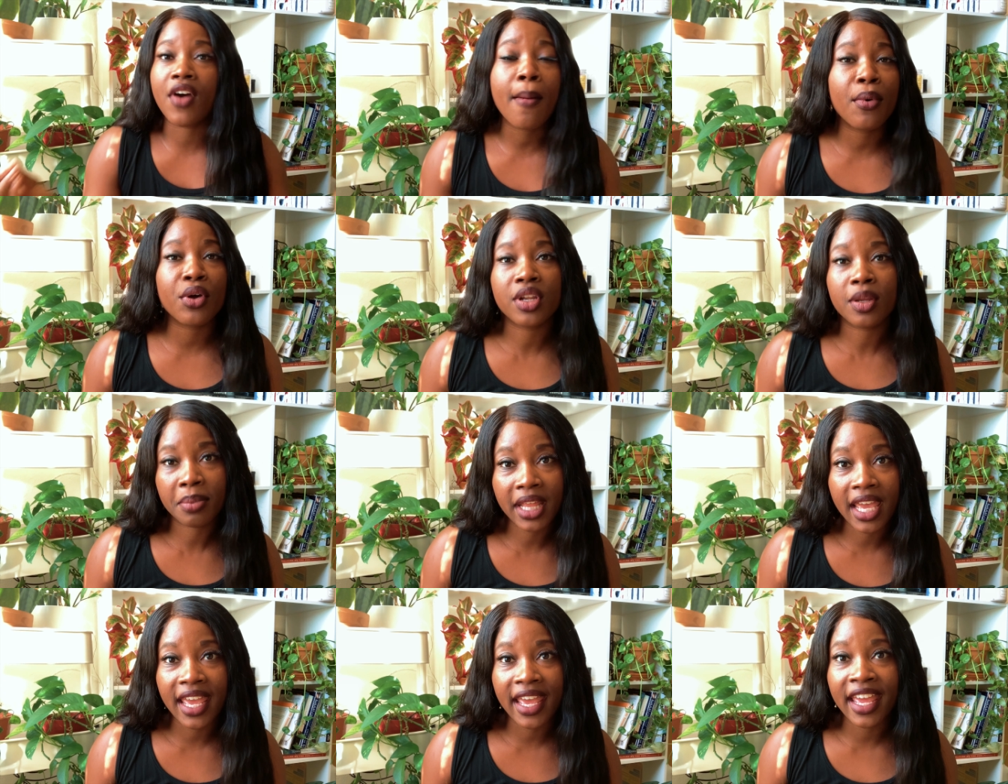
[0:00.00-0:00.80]
up on the
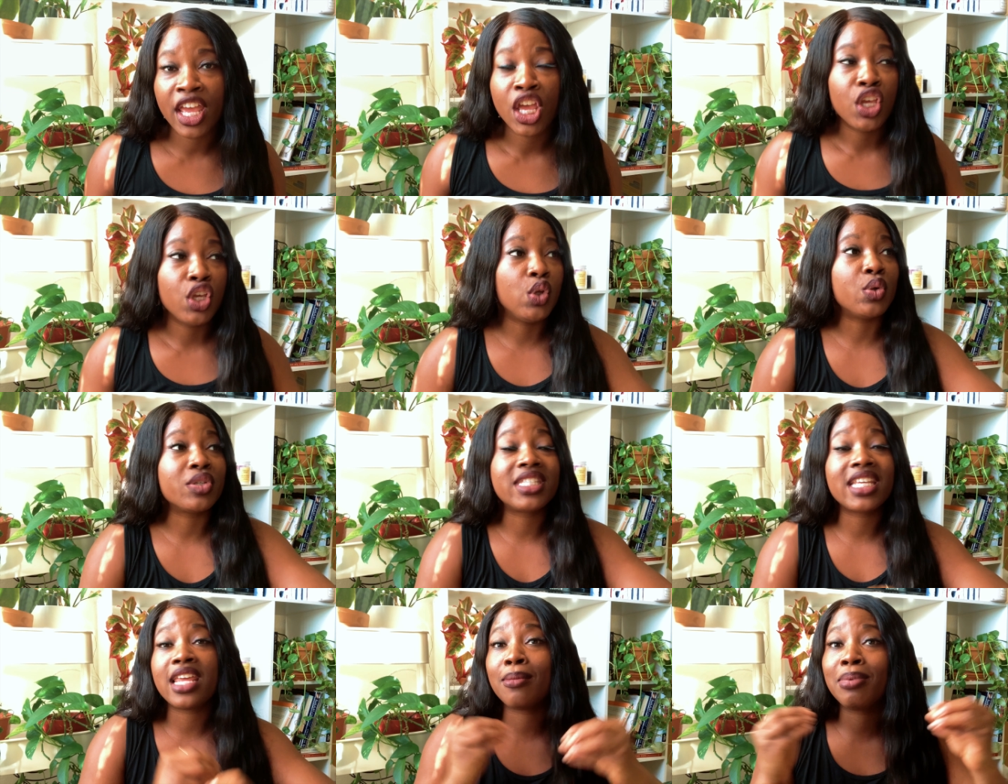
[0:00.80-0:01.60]
plan. You don't
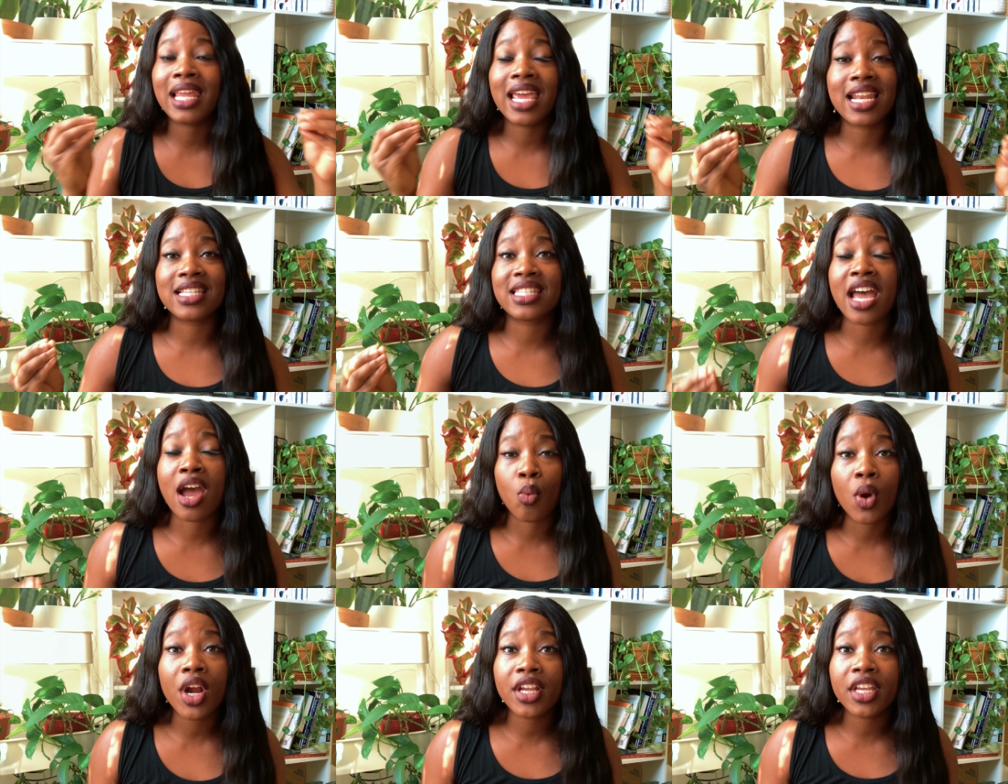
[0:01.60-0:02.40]
say the plan is not
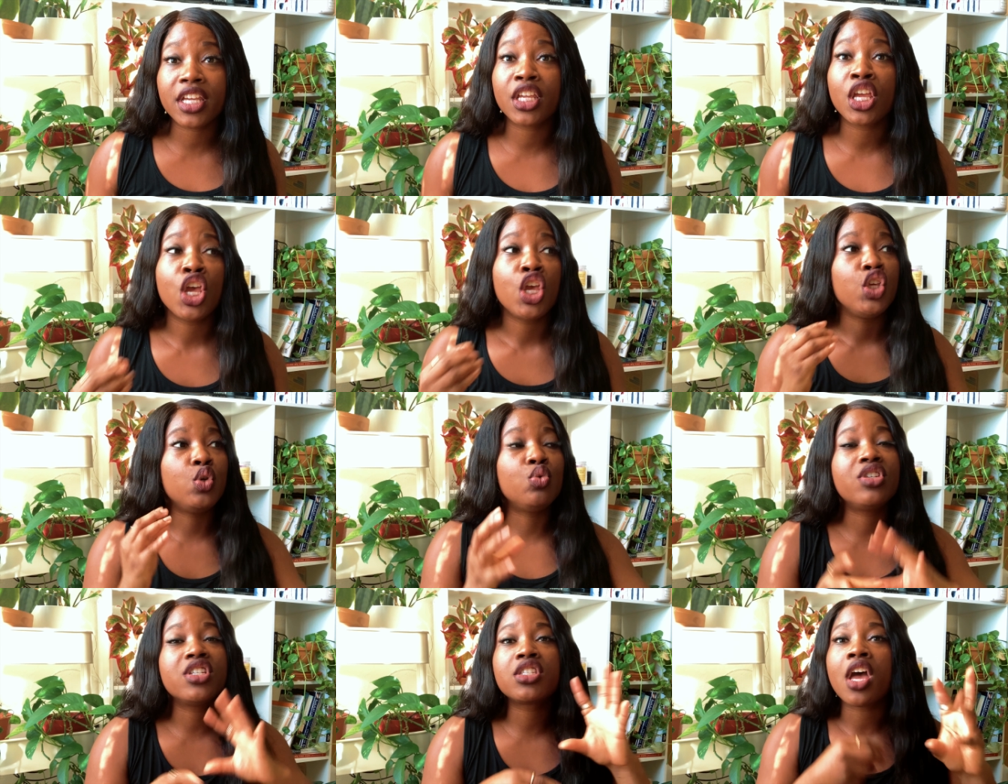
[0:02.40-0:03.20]
working. You
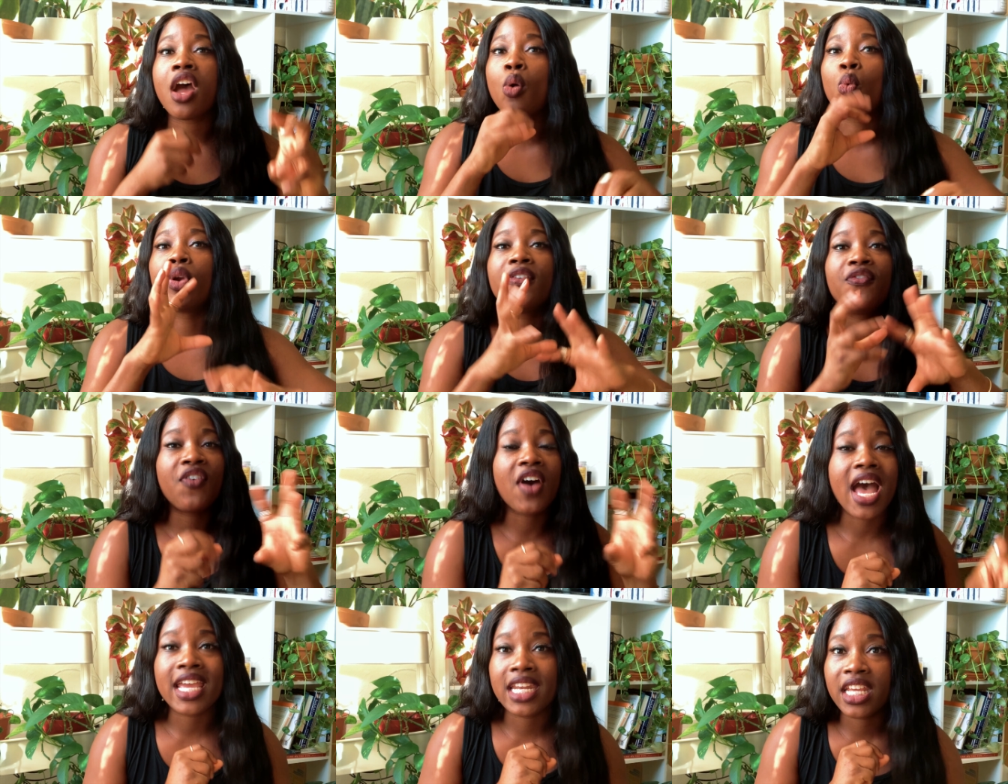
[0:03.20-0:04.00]
just
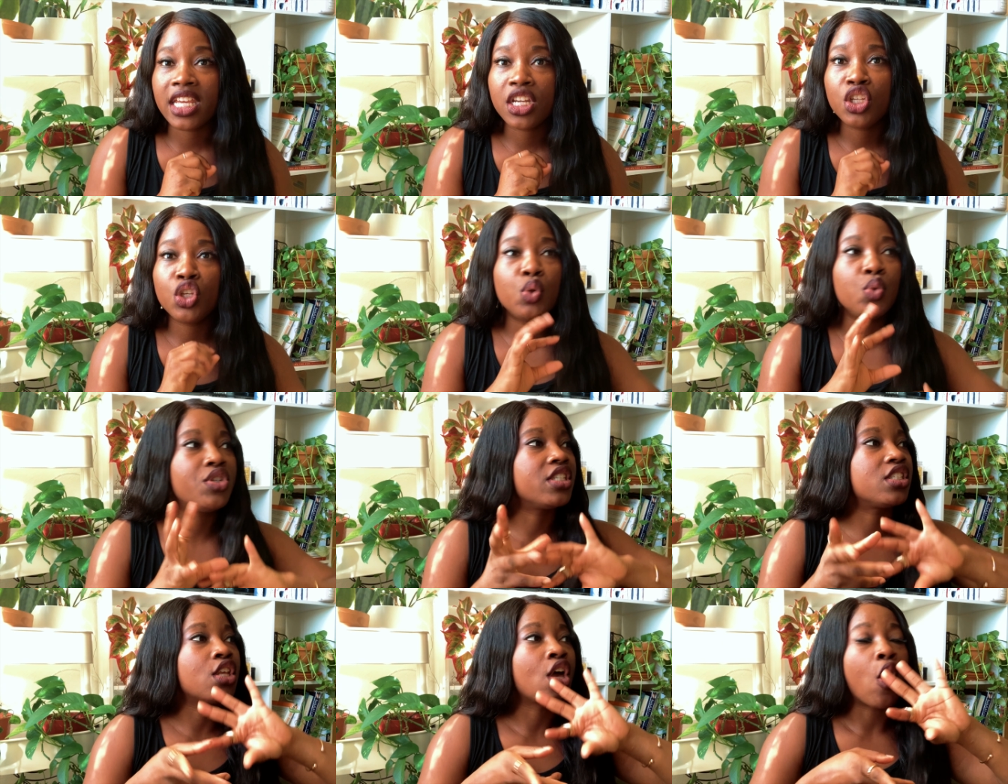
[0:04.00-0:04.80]
refine it. You
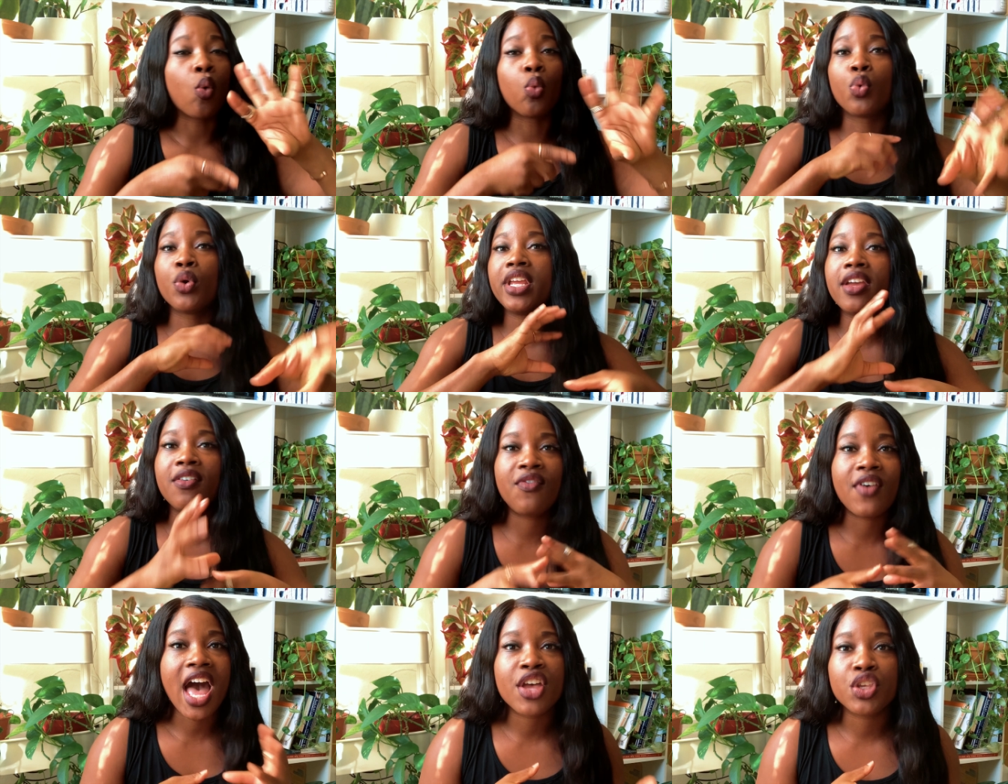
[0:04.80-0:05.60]
just
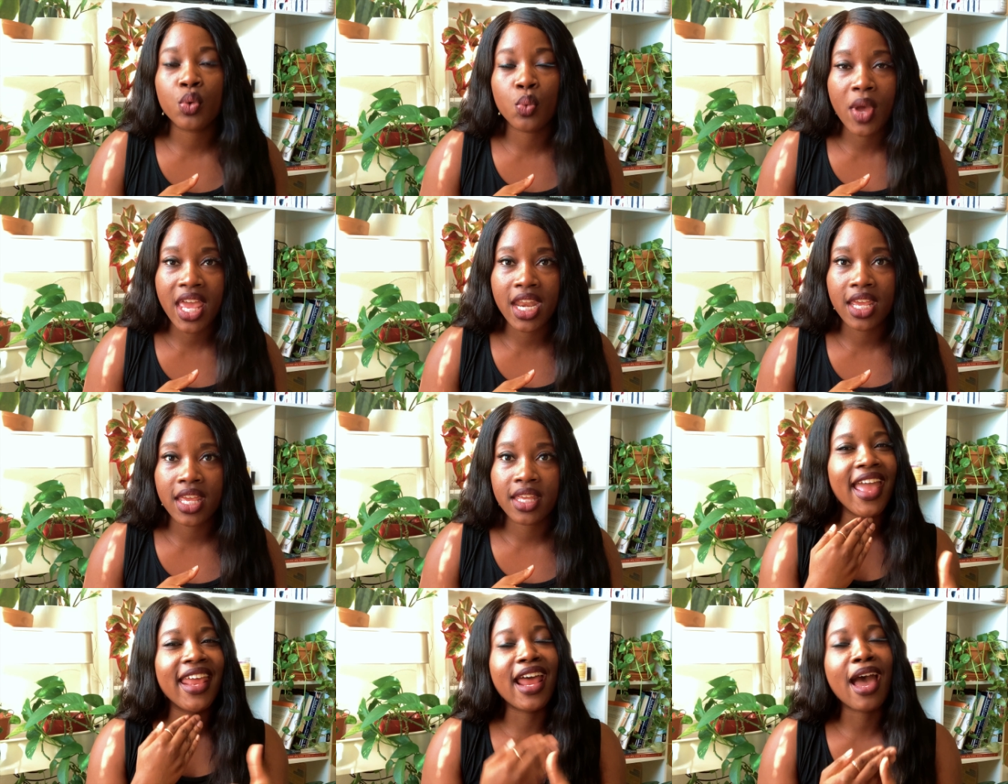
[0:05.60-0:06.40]
reevaluate it.
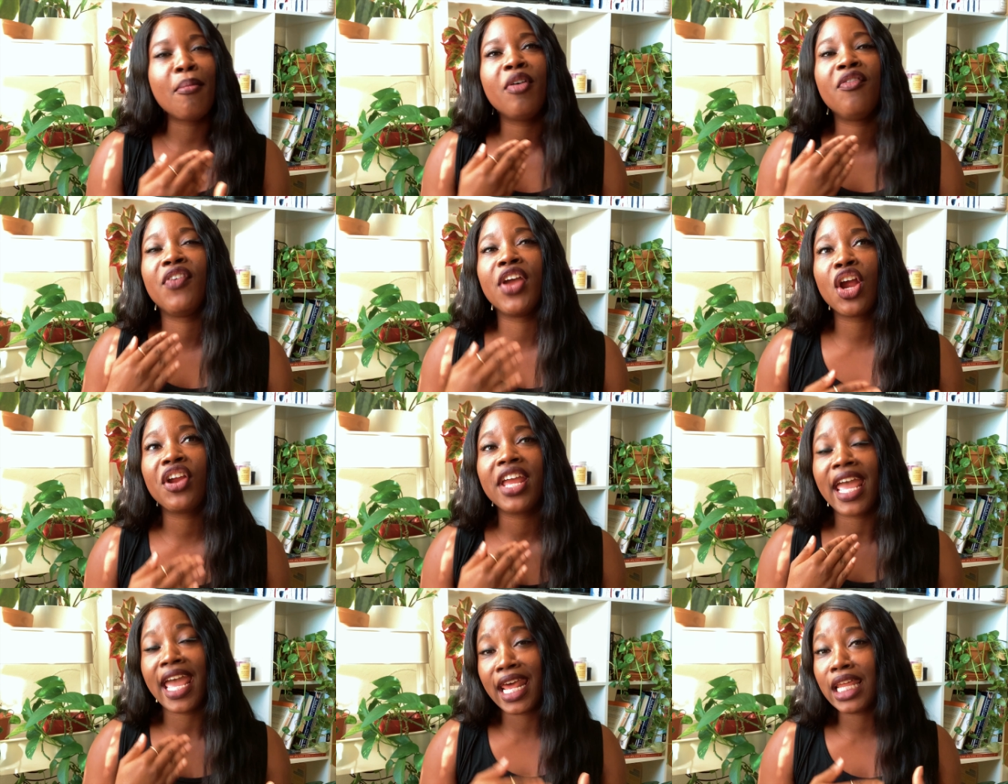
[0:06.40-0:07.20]
And I'm a
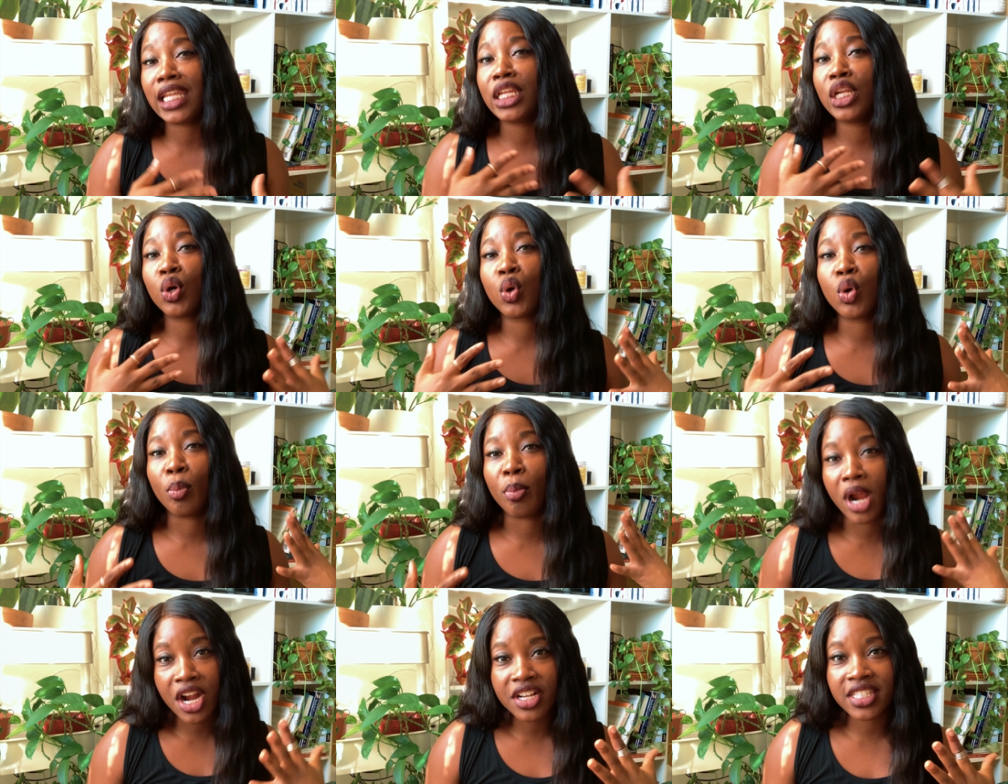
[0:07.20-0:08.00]
very analytical
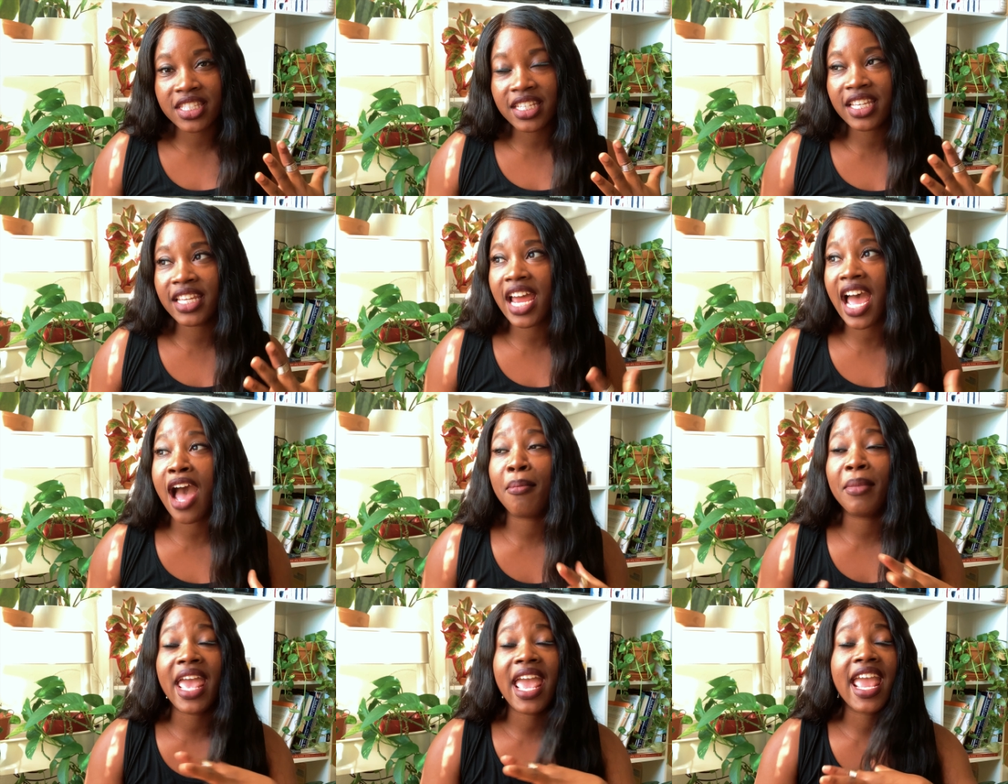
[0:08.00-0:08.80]
person.
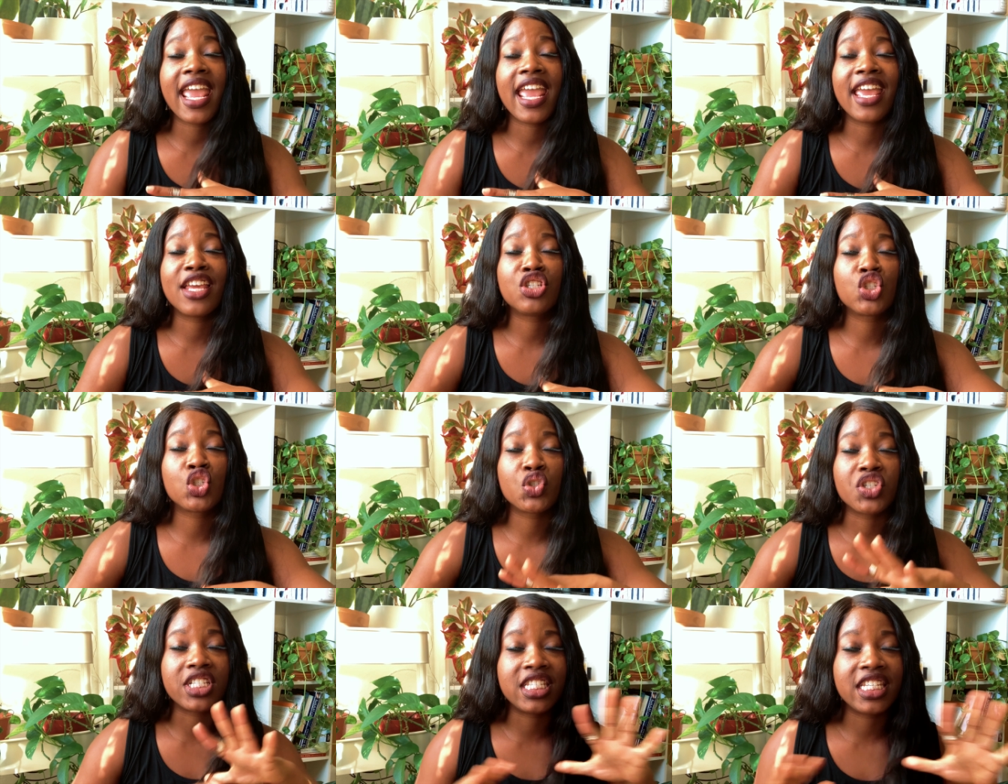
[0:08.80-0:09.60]
I'm a
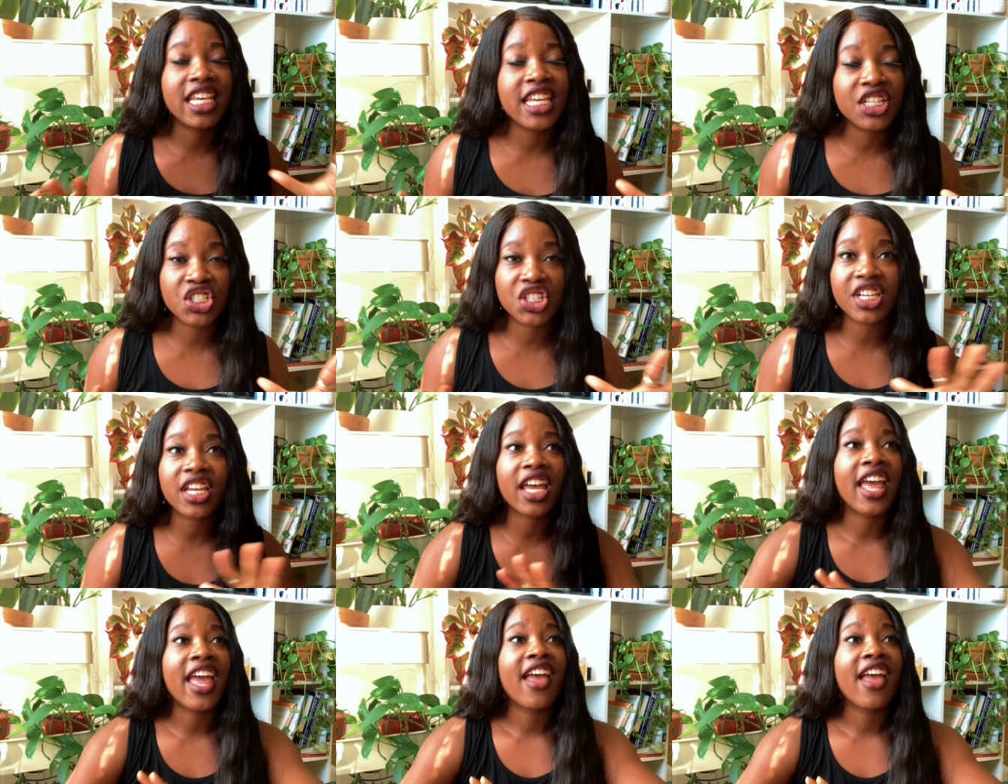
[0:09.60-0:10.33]
strategic,